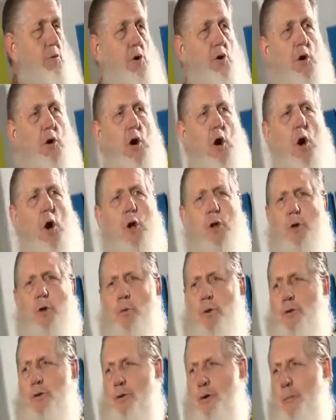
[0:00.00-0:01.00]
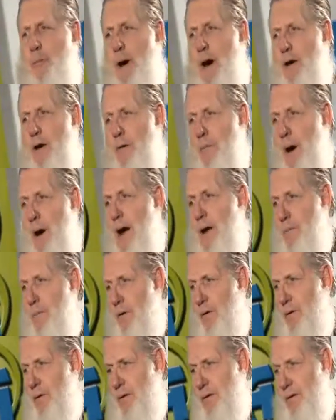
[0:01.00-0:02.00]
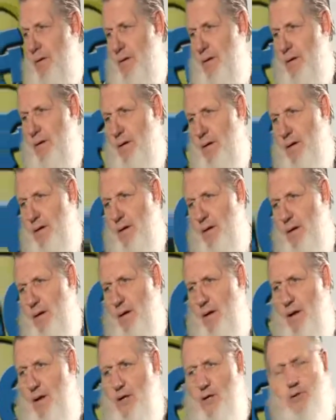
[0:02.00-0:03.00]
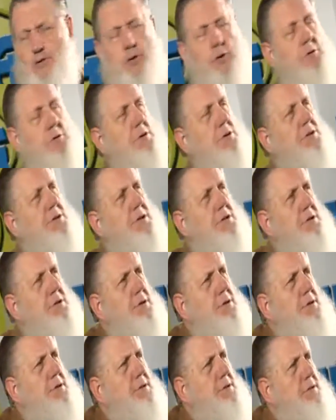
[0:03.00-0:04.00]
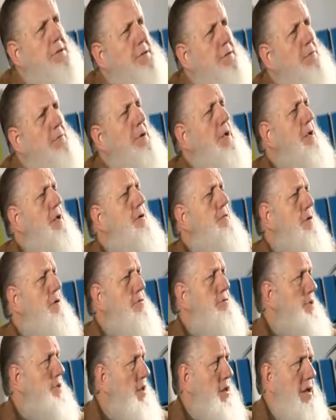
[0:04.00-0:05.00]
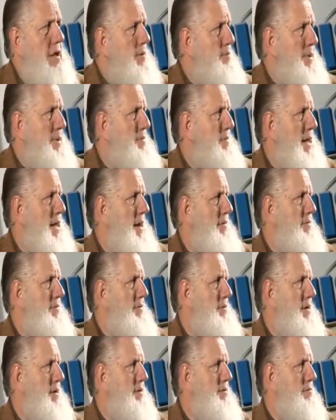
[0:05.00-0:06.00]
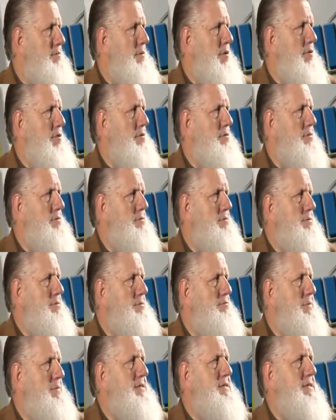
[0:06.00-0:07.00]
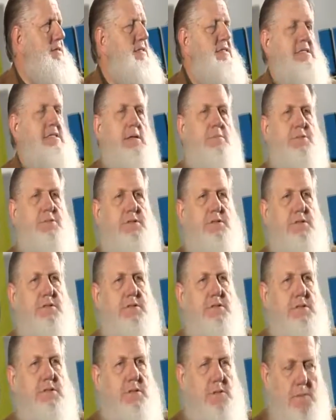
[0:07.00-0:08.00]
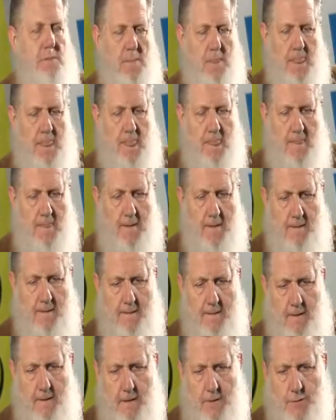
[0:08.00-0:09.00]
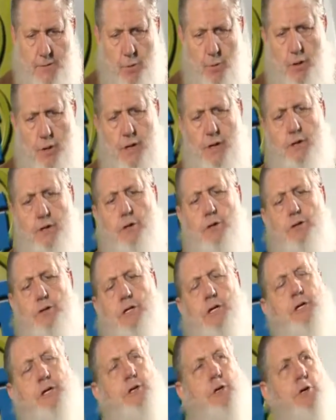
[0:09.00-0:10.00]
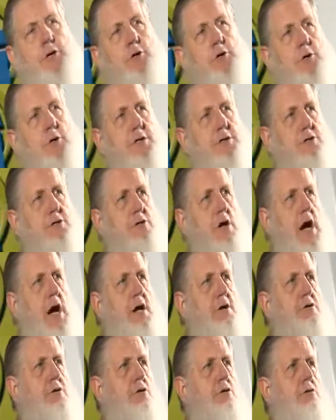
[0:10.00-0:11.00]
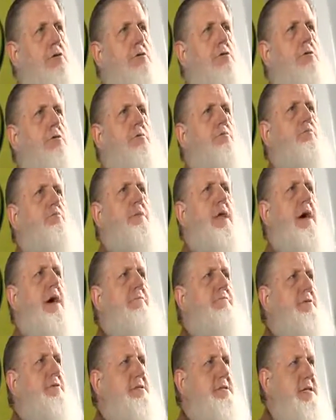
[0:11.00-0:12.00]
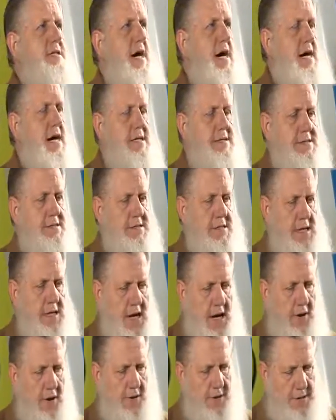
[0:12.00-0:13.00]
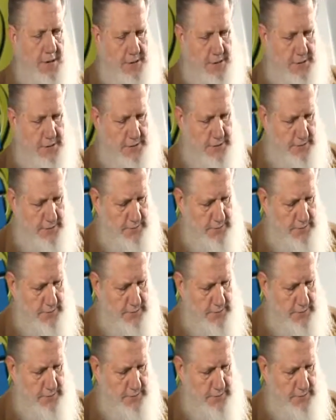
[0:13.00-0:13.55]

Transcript: going to argue with her about her Bible. So there's a lot of people have a lot of wrong misconceptions. So what I usually do is try to emphasize the areas